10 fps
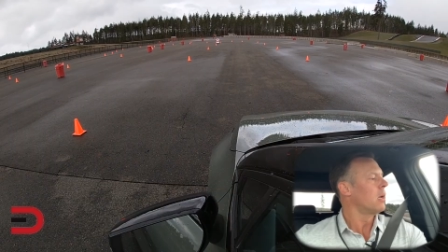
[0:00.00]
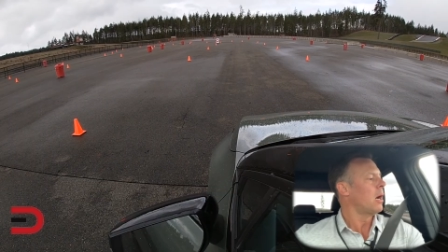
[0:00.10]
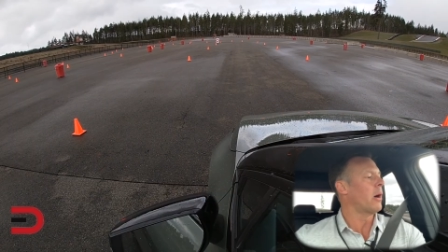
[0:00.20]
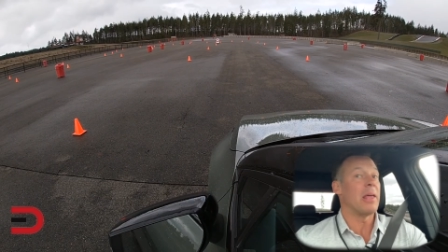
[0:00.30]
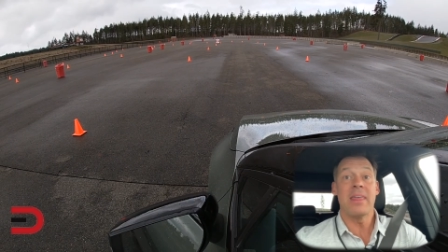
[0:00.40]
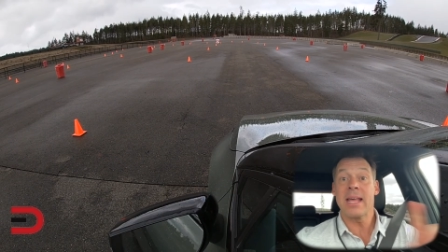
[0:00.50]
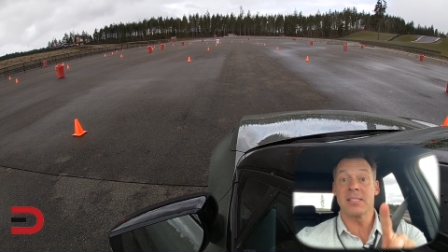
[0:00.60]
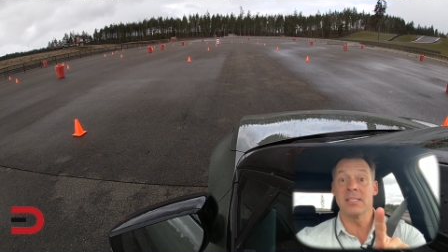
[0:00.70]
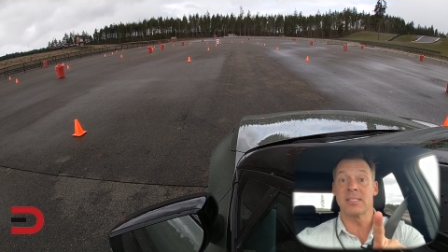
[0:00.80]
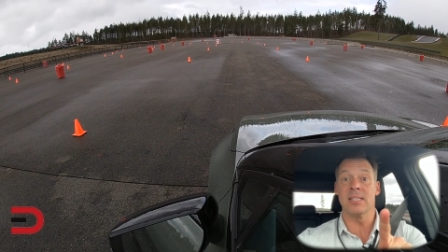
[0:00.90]
All right, that is
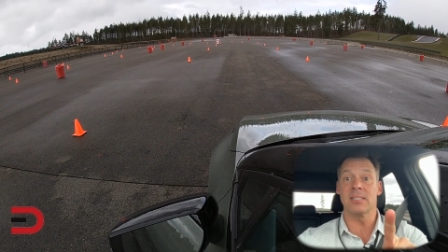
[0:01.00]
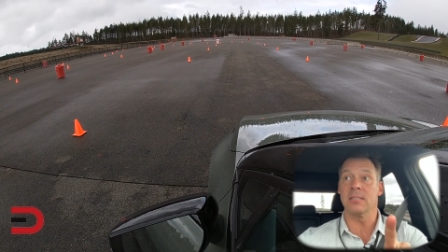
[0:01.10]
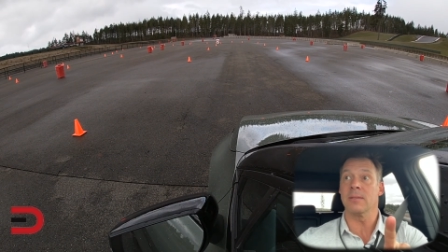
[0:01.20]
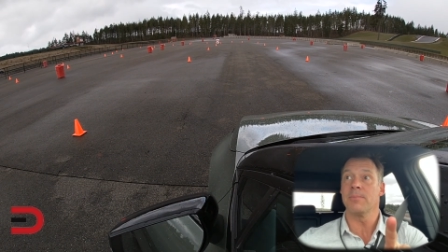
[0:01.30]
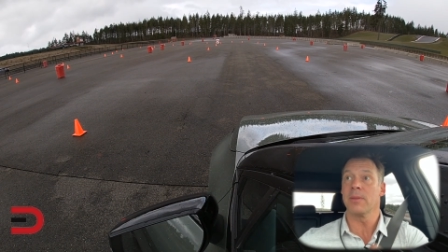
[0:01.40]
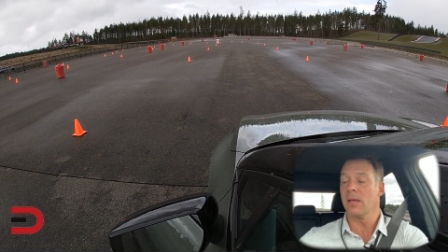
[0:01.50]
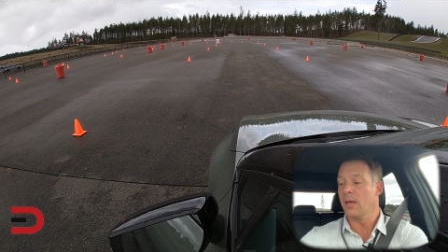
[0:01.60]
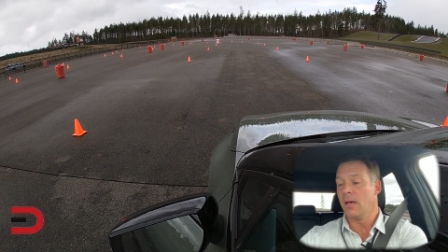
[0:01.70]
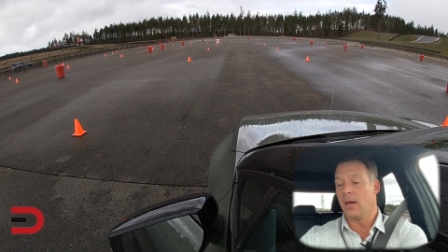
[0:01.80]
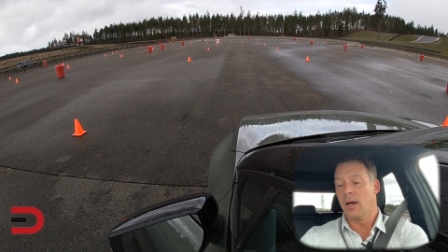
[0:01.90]
consistent.
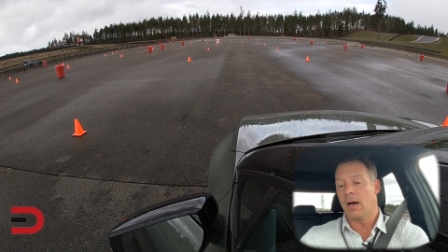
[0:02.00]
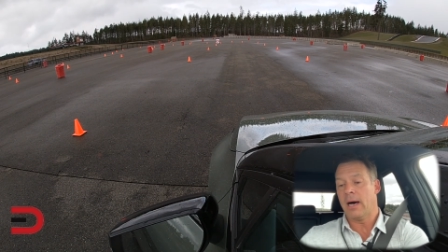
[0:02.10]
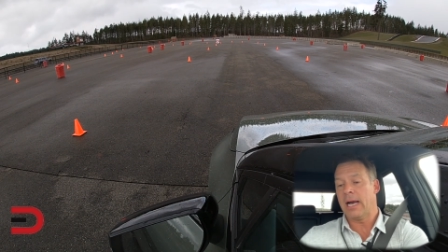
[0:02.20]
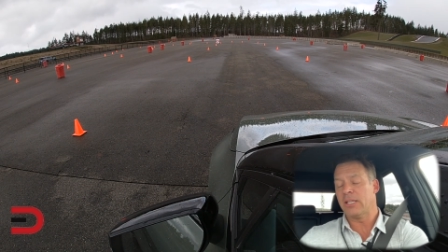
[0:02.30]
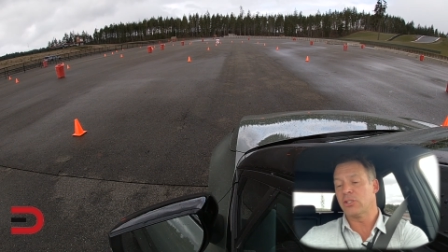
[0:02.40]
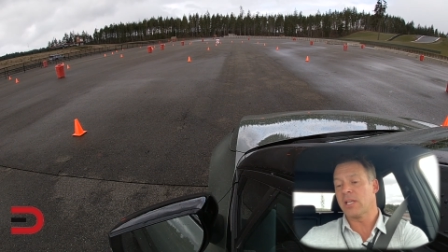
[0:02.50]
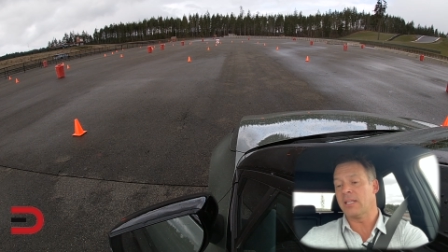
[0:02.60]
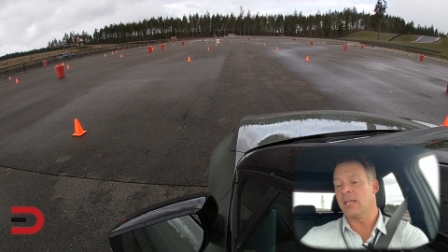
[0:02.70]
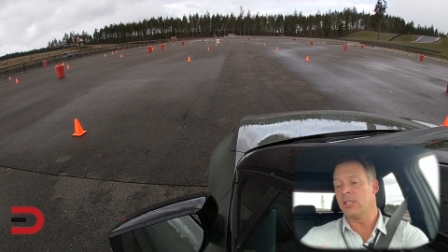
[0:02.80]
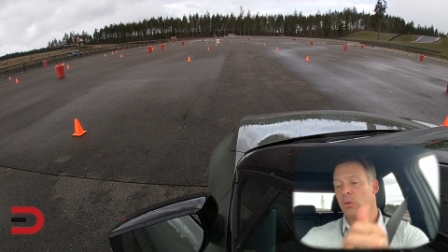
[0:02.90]
I just got
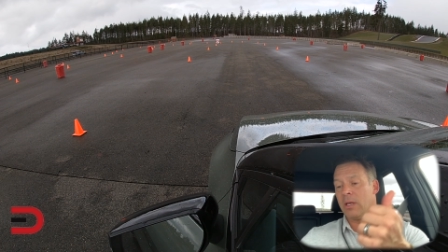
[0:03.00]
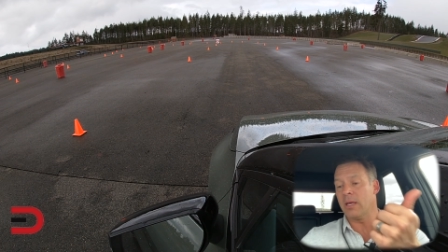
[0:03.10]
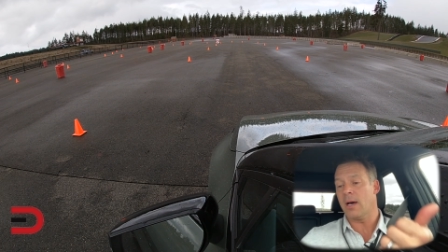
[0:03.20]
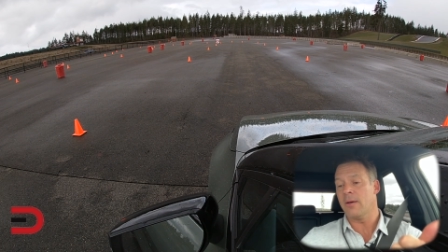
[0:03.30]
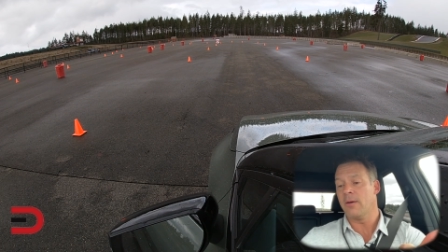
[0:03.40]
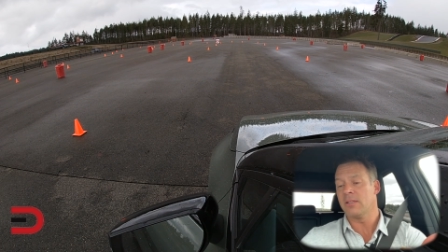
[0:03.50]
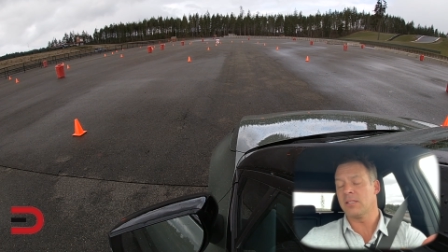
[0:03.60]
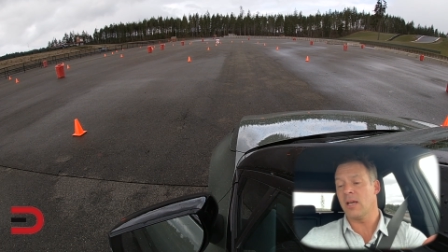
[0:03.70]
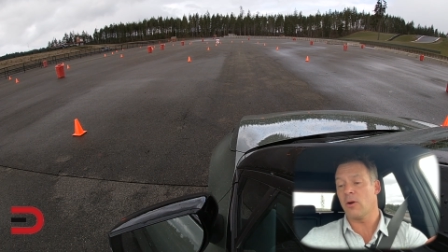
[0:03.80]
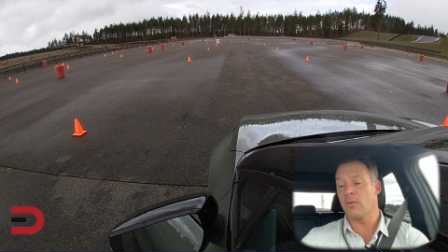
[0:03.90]
done doing the
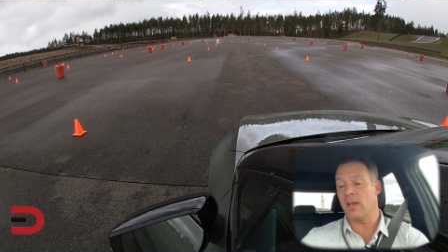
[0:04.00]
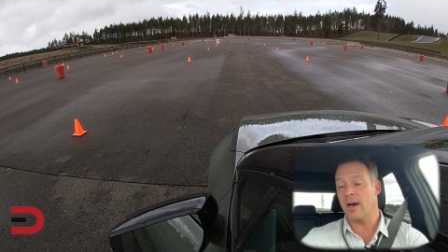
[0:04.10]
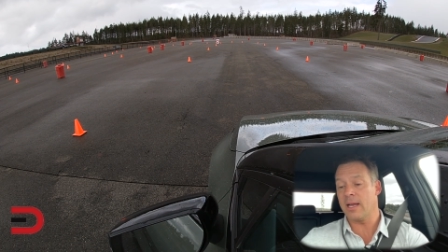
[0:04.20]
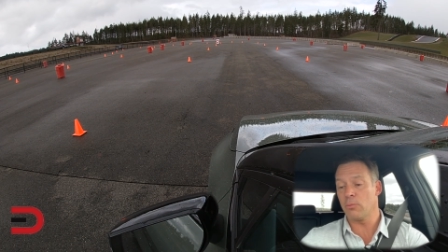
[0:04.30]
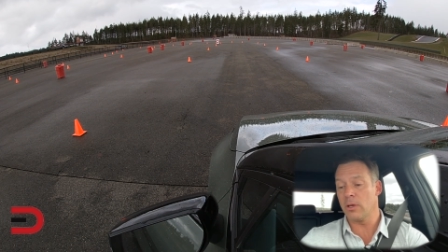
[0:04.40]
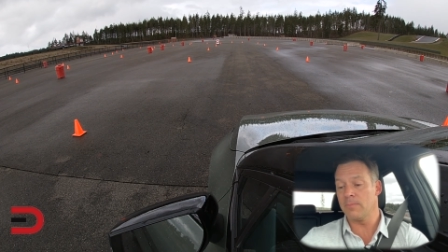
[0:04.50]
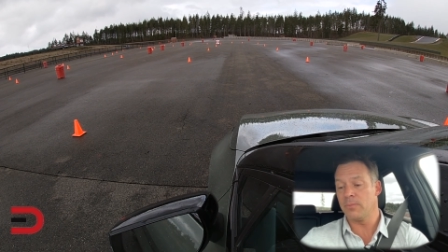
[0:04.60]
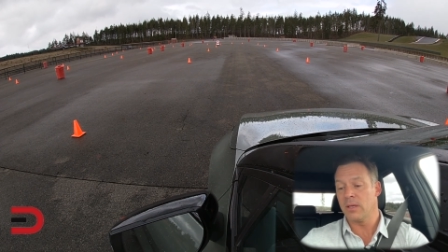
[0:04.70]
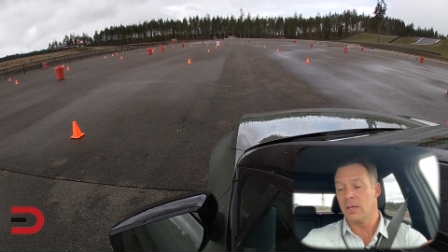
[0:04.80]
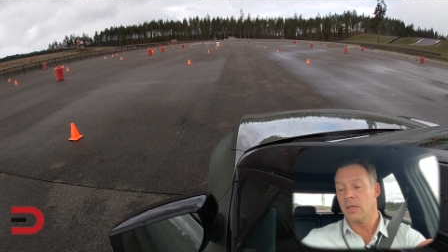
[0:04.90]
CRV Hybrid
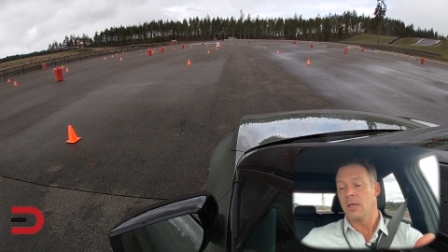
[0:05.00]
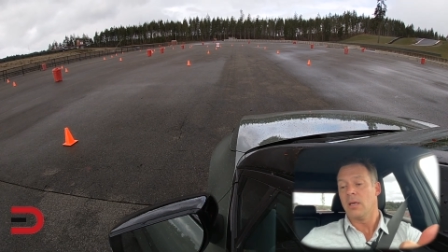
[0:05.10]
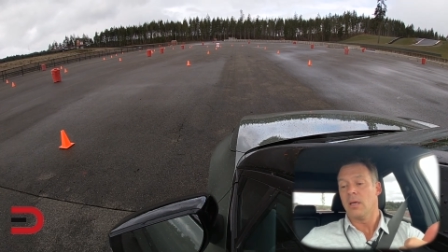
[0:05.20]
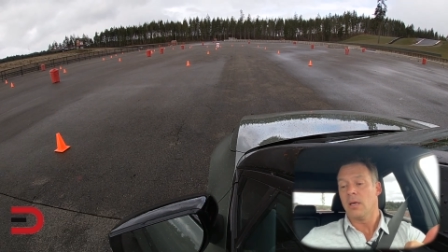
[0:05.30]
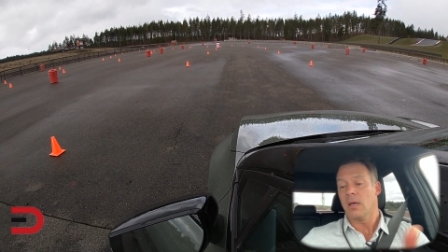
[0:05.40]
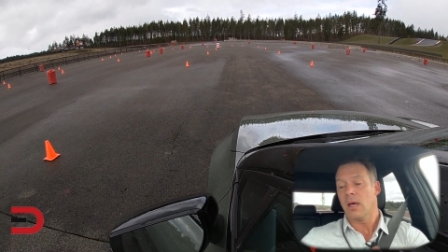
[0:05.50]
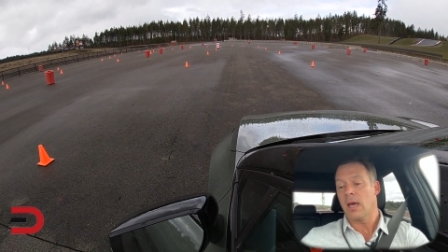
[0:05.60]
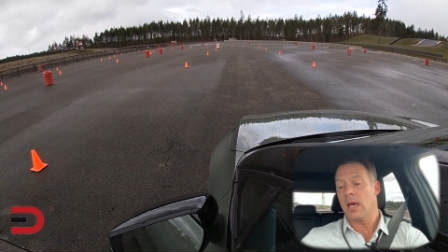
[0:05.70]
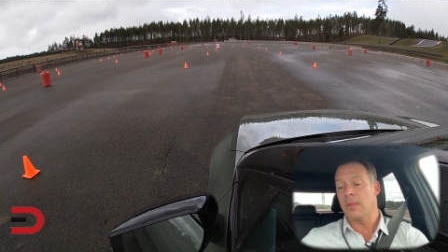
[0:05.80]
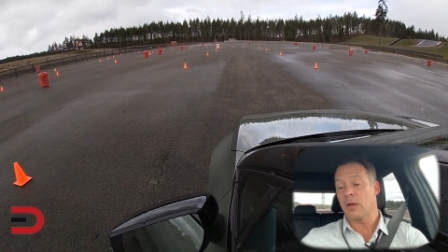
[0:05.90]

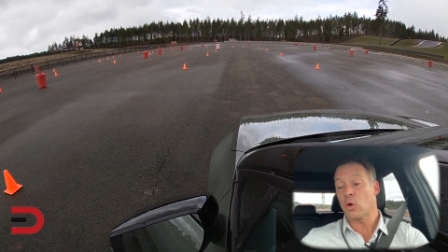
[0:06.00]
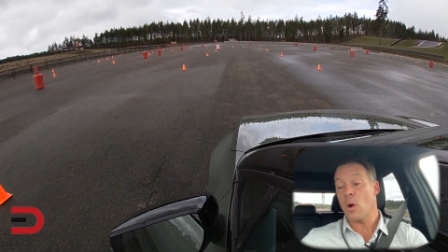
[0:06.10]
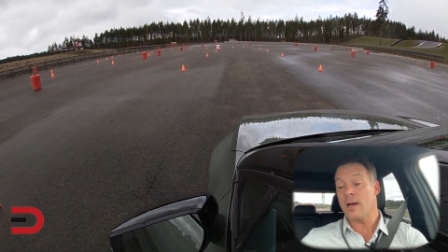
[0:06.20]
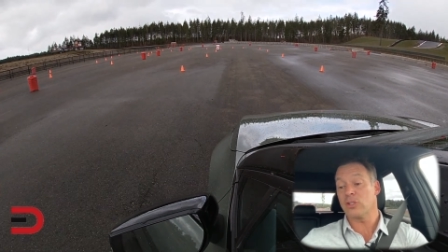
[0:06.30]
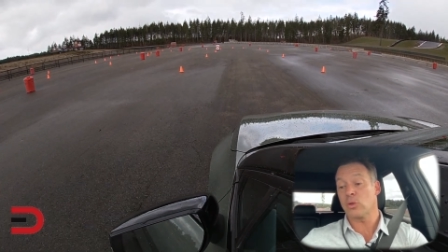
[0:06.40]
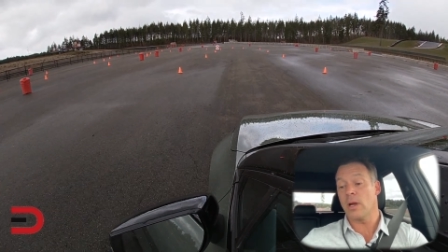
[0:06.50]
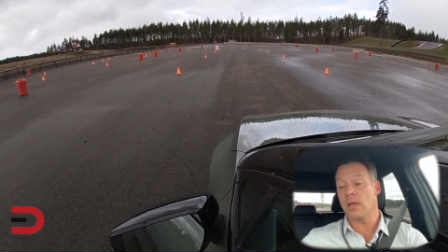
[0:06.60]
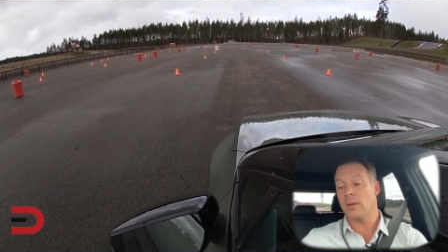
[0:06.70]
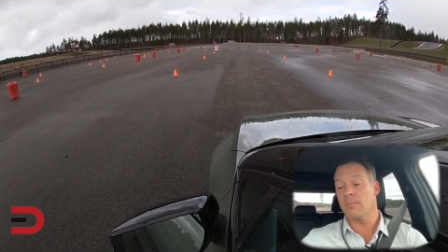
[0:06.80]
and the Crosstrek.